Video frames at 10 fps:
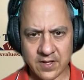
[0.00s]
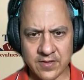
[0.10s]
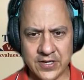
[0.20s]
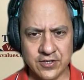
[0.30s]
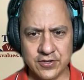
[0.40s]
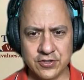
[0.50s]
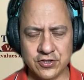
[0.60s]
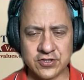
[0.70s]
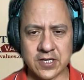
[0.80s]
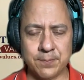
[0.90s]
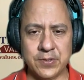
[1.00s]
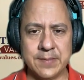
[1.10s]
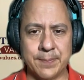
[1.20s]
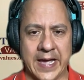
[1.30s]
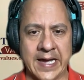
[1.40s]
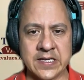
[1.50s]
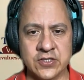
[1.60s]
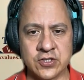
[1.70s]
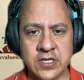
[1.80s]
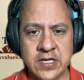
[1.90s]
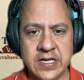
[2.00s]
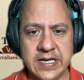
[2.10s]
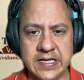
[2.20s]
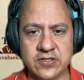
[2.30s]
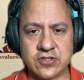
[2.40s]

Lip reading: They're just a complete package. And